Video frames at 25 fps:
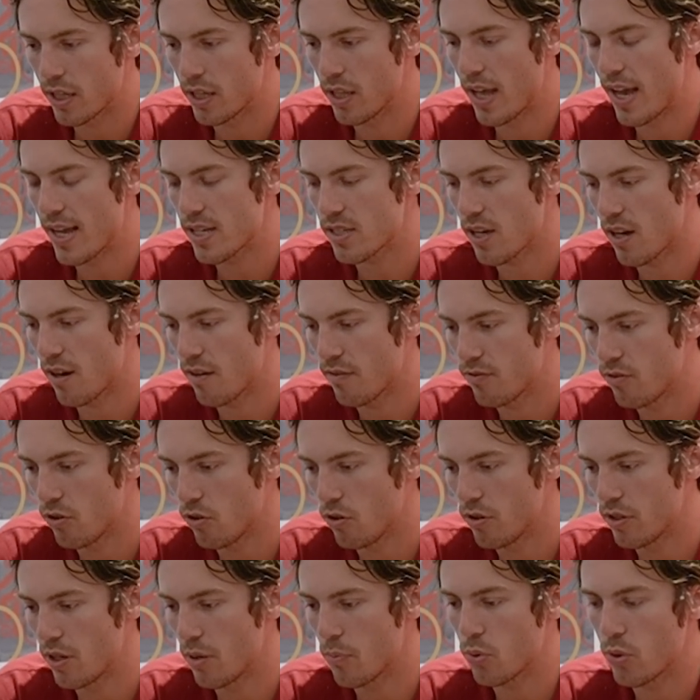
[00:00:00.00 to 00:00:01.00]
glass half
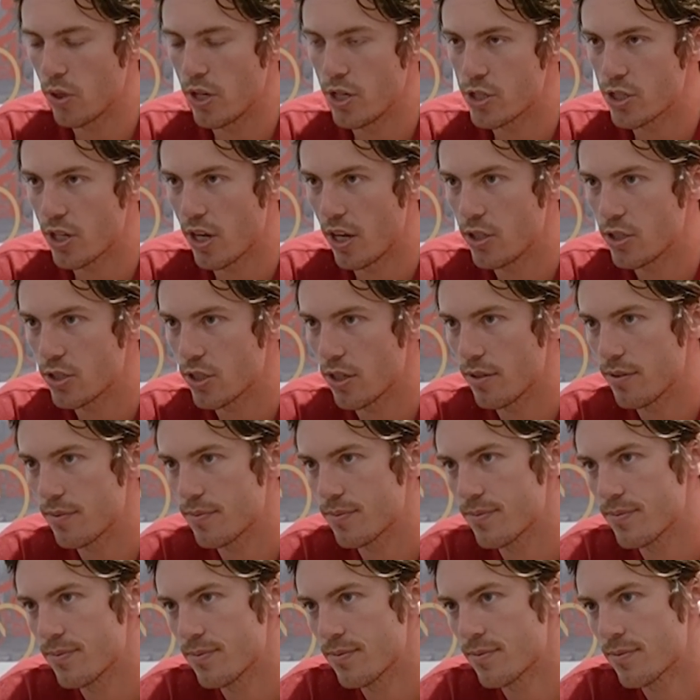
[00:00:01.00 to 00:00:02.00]
full and appreciation.
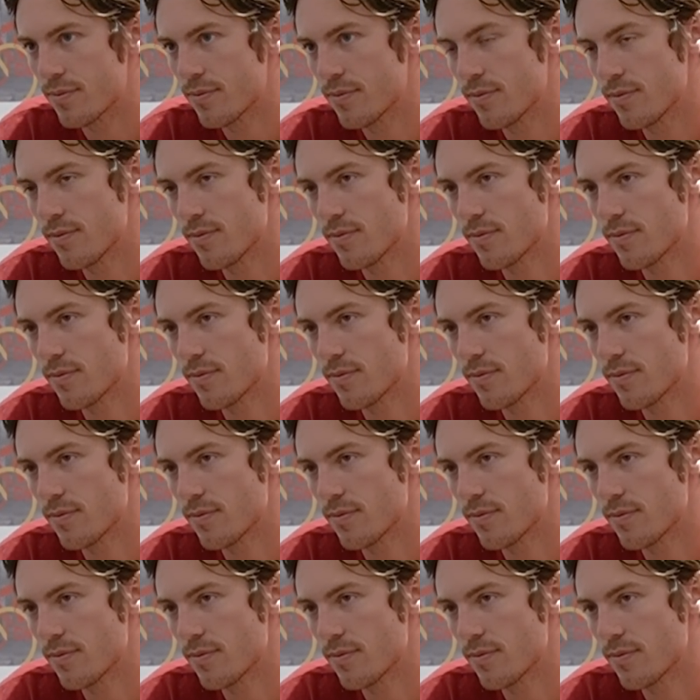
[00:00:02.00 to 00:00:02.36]
Yeah,